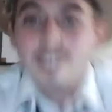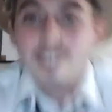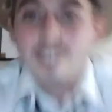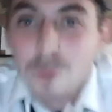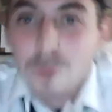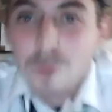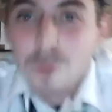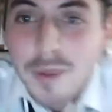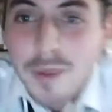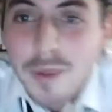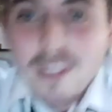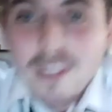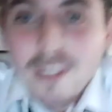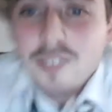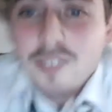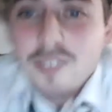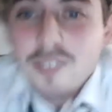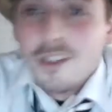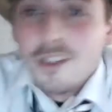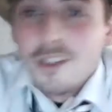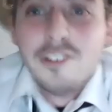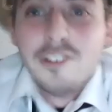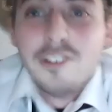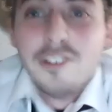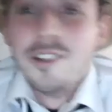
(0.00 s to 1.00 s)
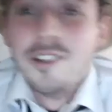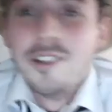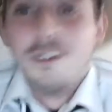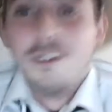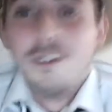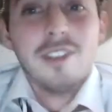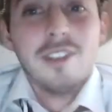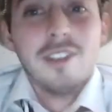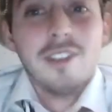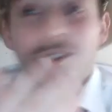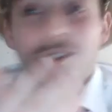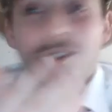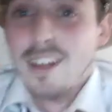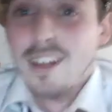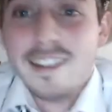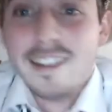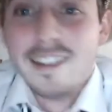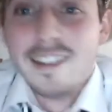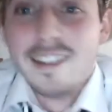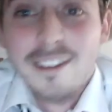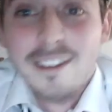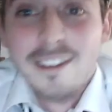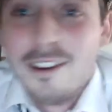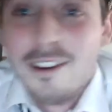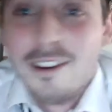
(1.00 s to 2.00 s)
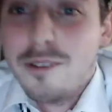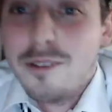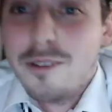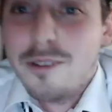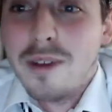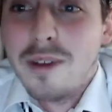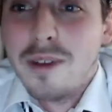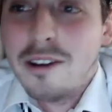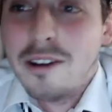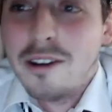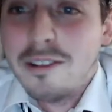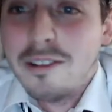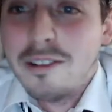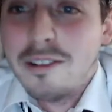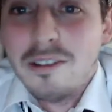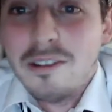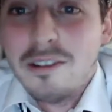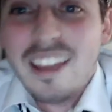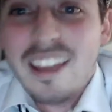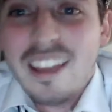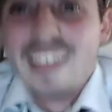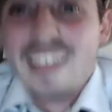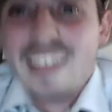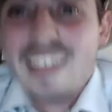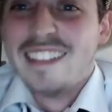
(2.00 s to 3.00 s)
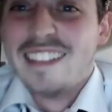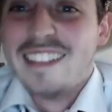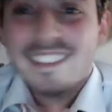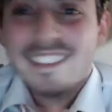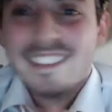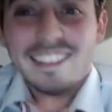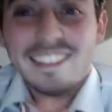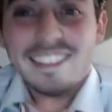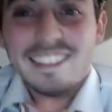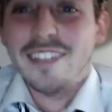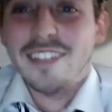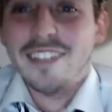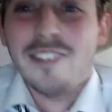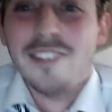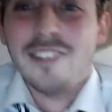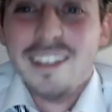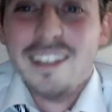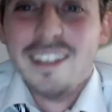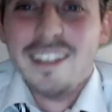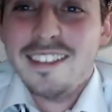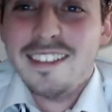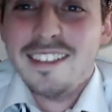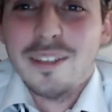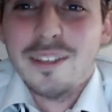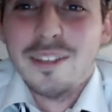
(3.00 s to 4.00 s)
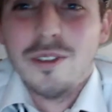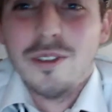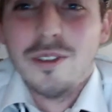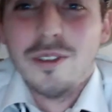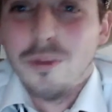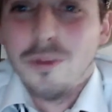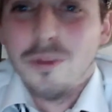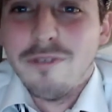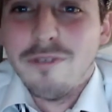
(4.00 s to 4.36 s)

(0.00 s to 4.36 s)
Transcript: we met 2 years ago, like you said, at Taco Bell, and instantly clicked, and we've